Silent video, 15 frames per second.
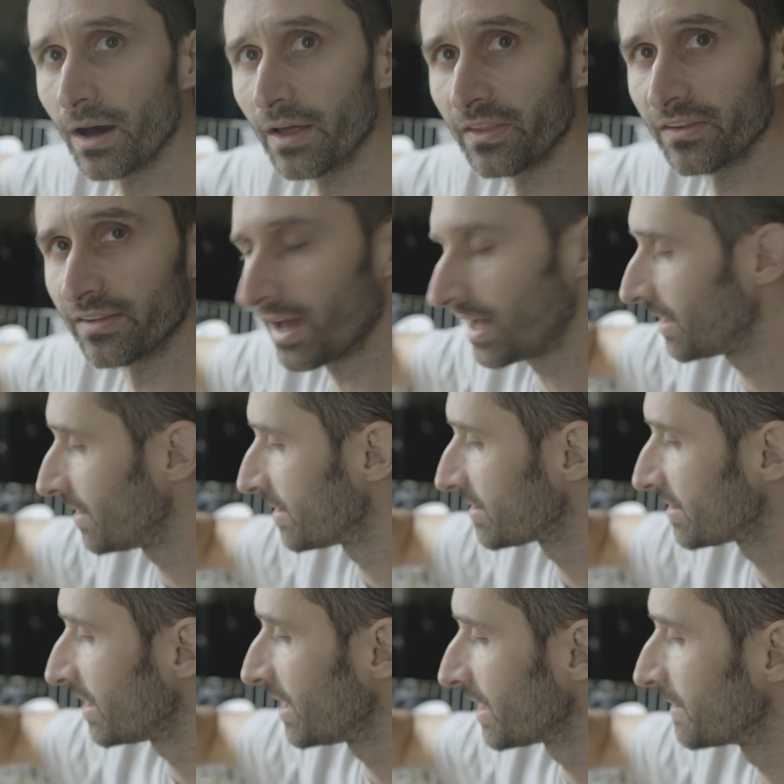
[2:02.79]
on the side of this
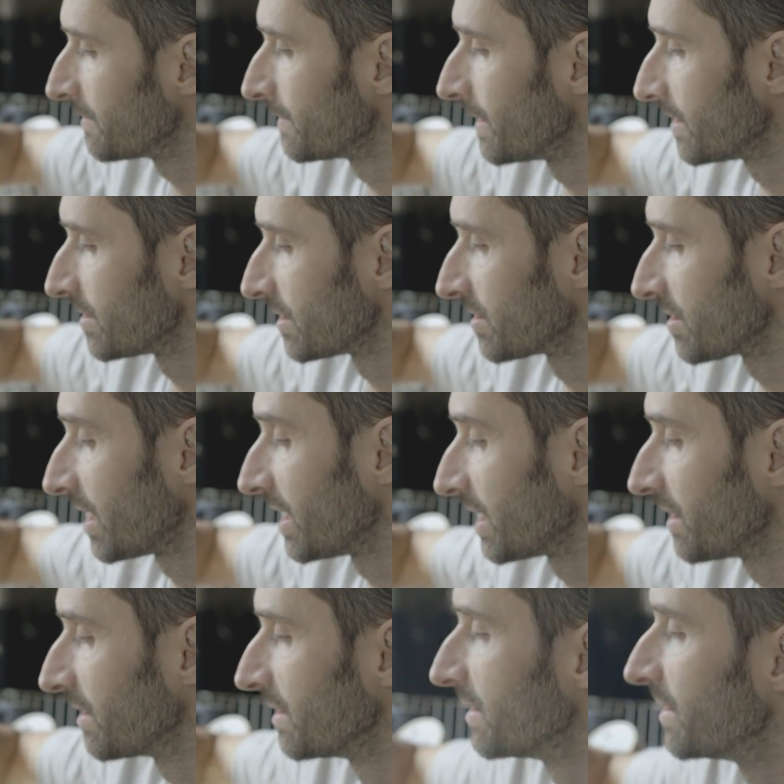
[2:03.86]
thing as it's
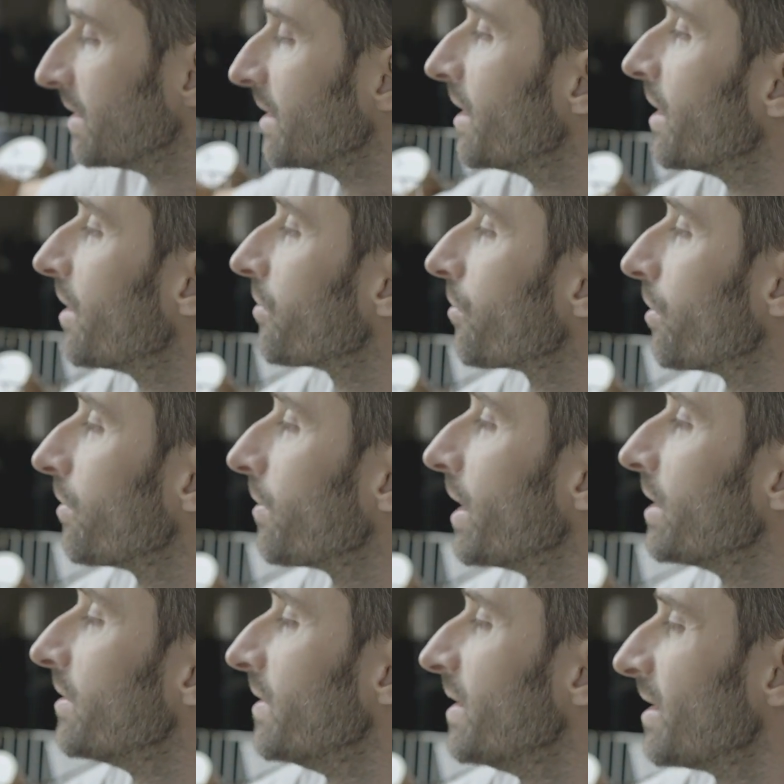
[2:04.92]
getting thrown
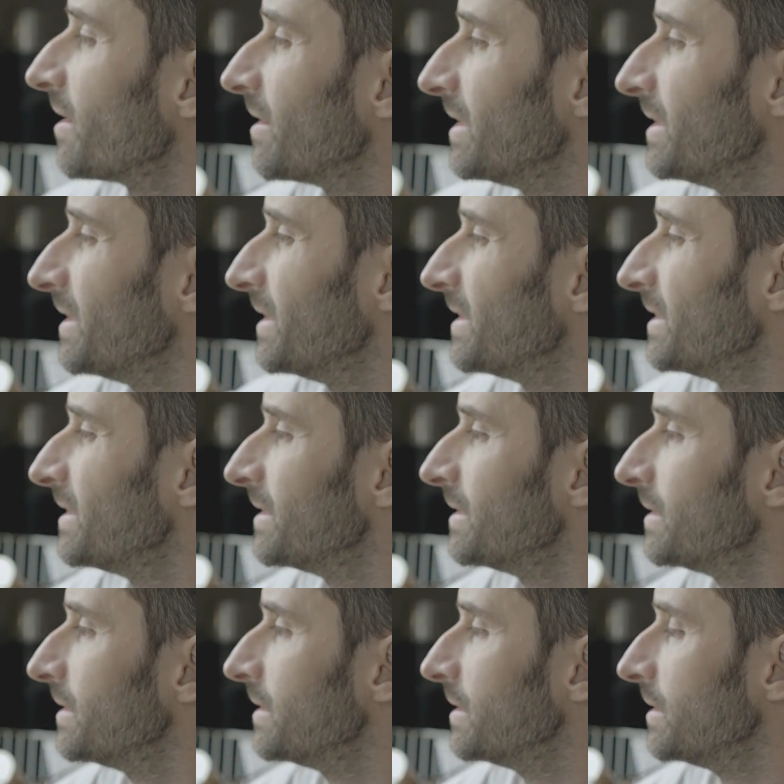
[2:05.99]
around in there. and
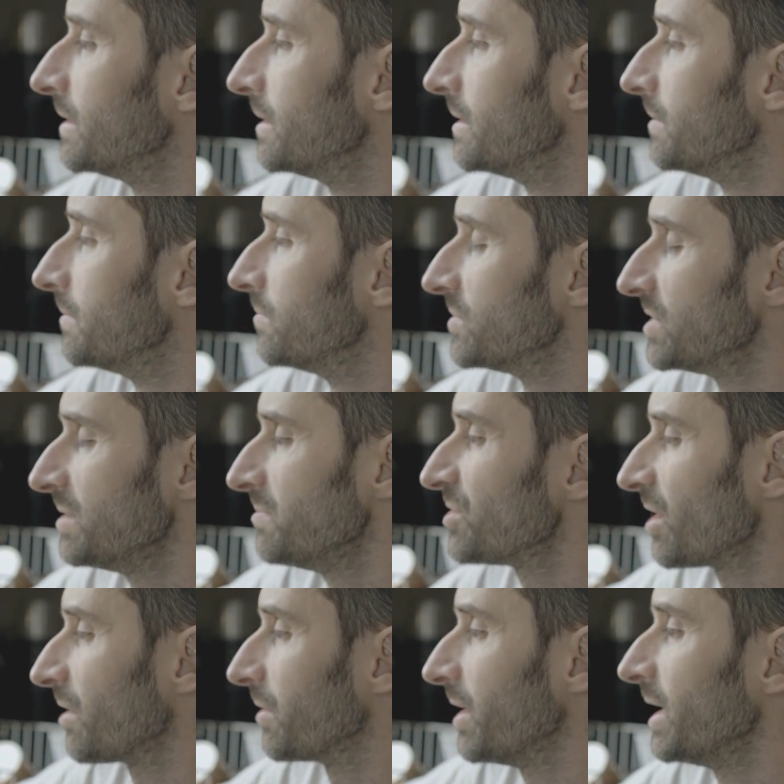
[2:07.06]
Seems
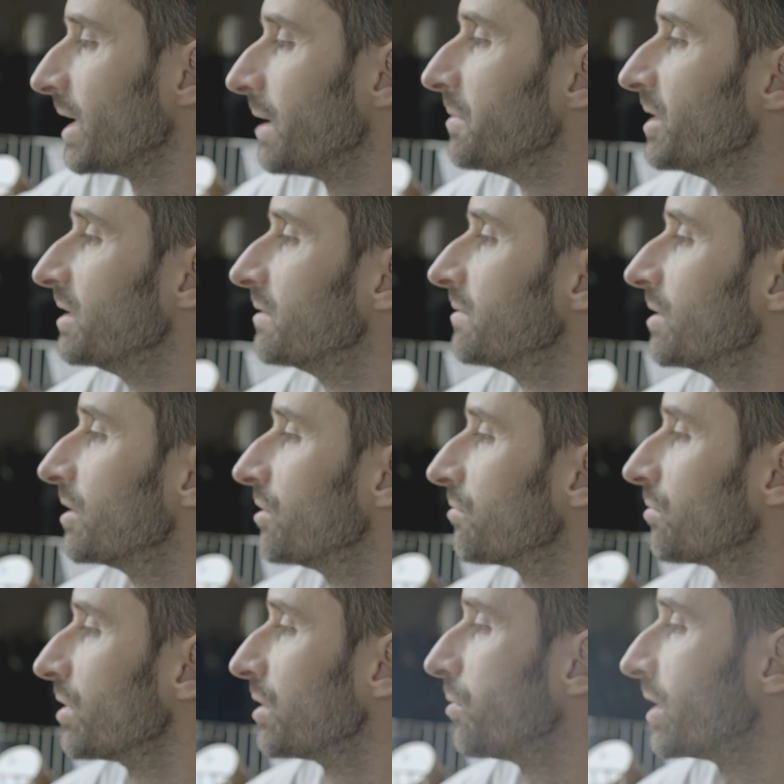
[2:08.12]
all right. I mean, you know, you'd
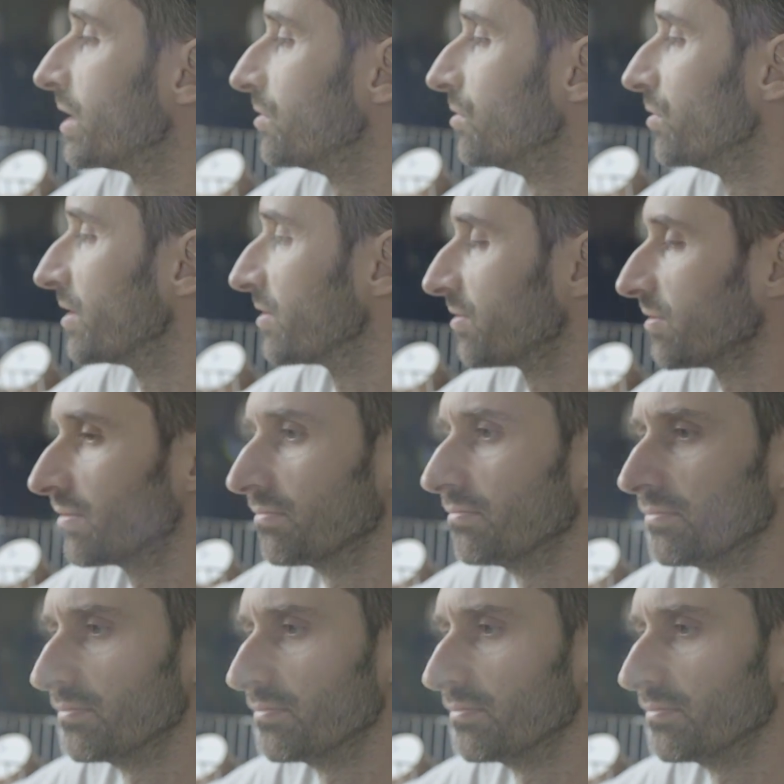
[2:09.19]
really want to do this